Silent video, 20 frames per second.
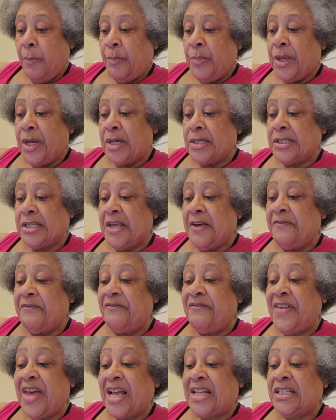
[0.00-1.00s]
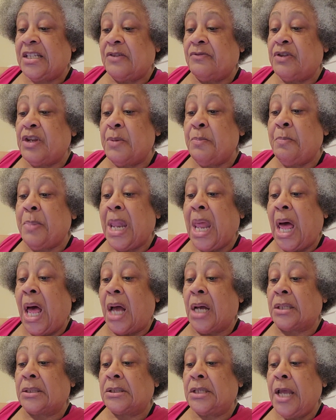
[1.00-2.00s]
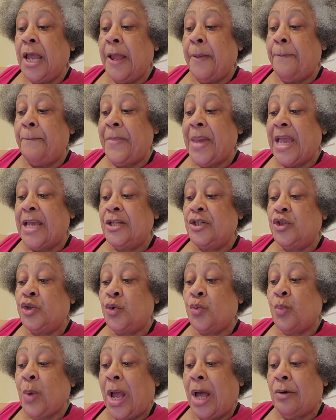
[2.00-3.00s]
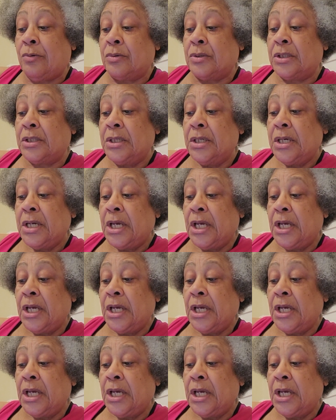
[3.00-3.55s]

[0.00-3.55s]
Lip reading: because he effectively blocked a major route